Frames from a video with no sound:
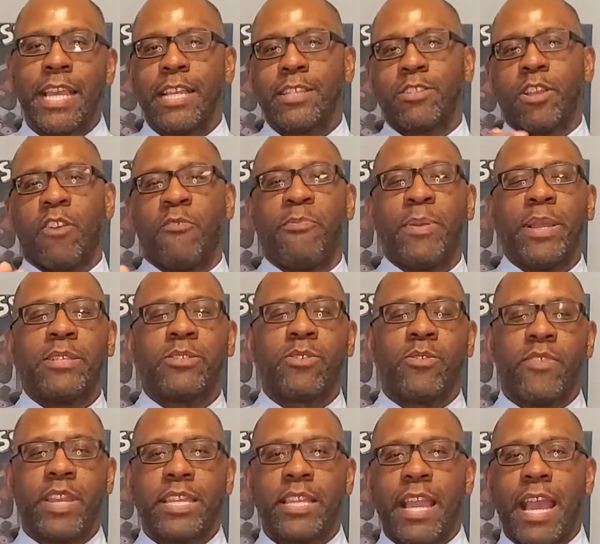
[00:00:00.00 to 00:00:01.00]
It's off
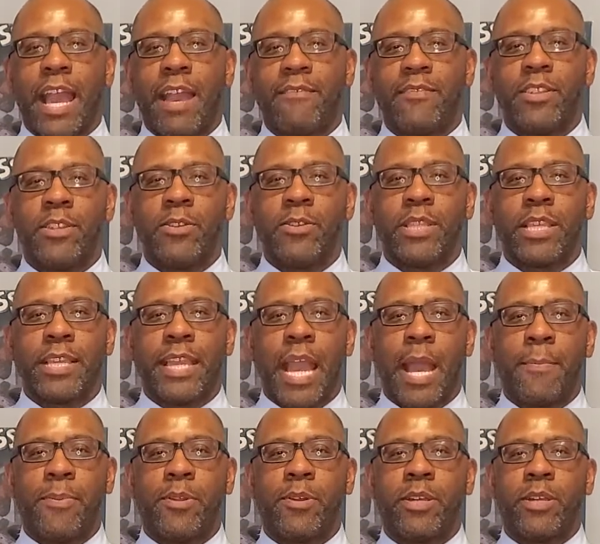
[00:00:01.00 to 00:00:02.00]
Pennsylvania Avenue in the
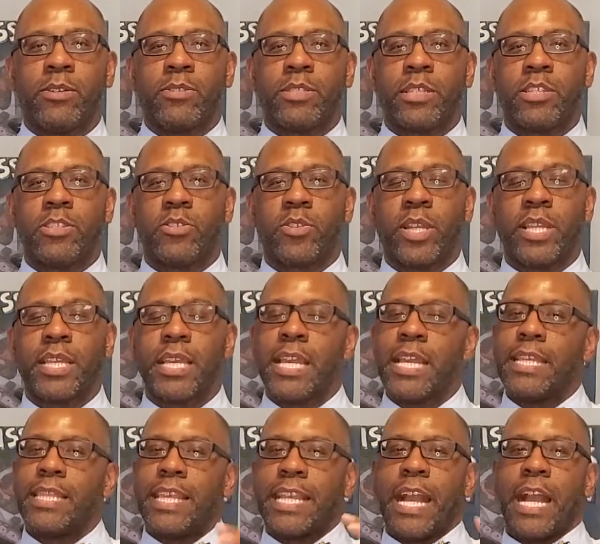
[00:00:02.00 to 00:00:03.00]
Capitol Hills
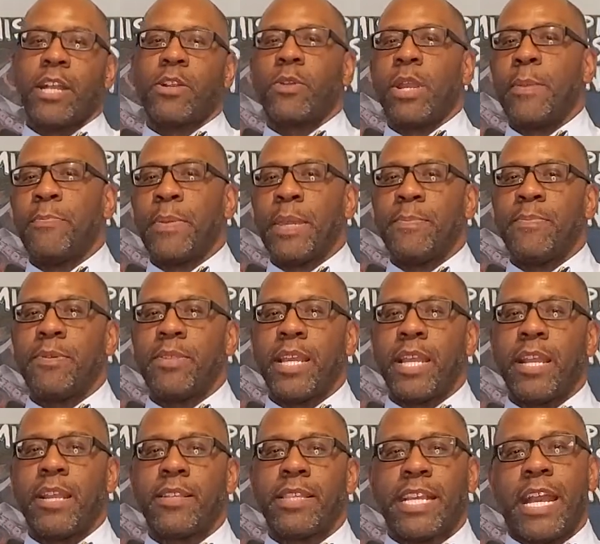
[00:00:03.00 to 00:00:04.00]
district. They got great people
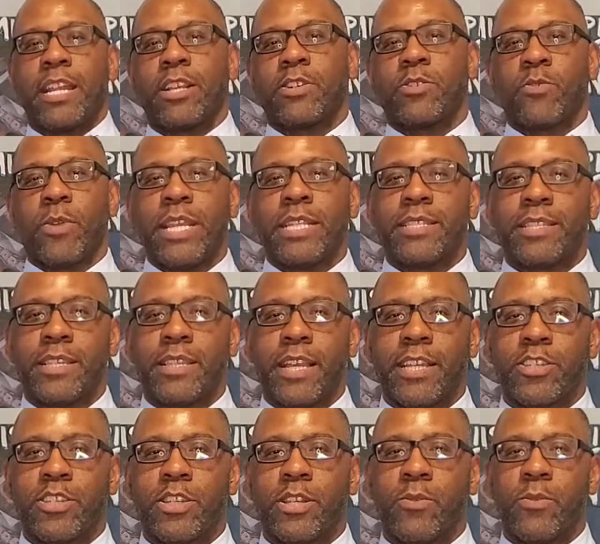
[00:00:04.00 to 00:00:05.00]
there. They got a great
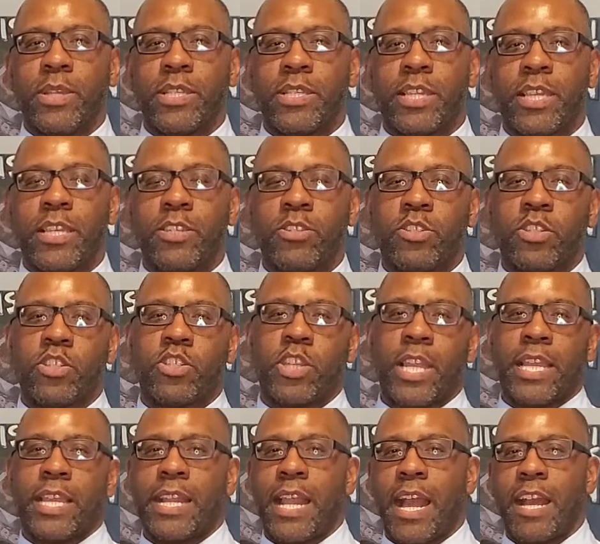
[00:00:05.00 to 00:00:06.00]
selection of whiskey. You should
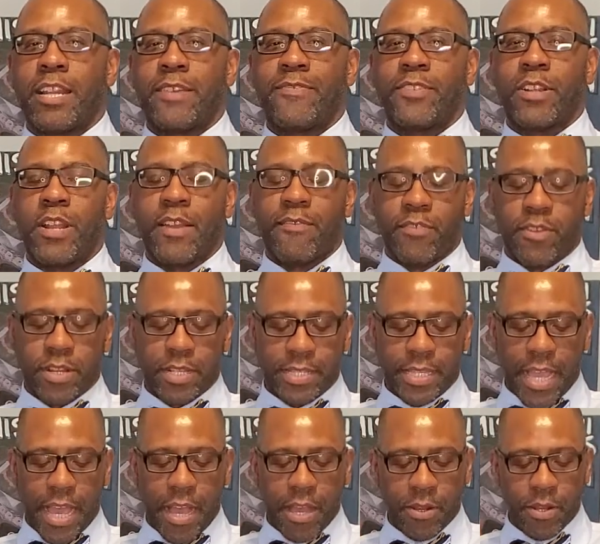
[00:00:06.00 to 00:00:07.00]
check it out if you're ever in
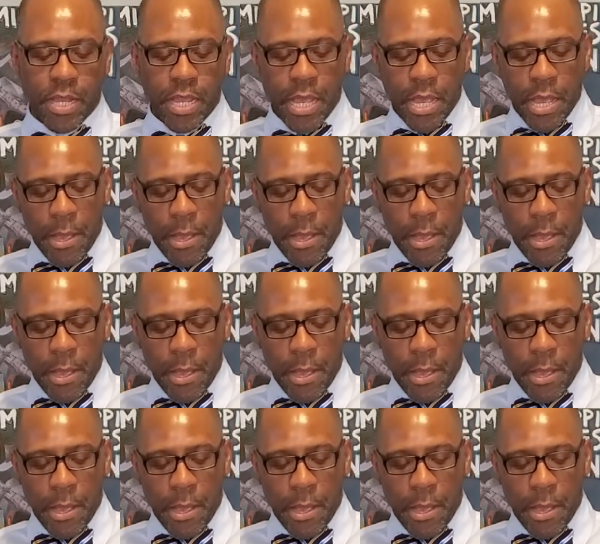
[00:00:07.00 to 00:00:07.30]
town.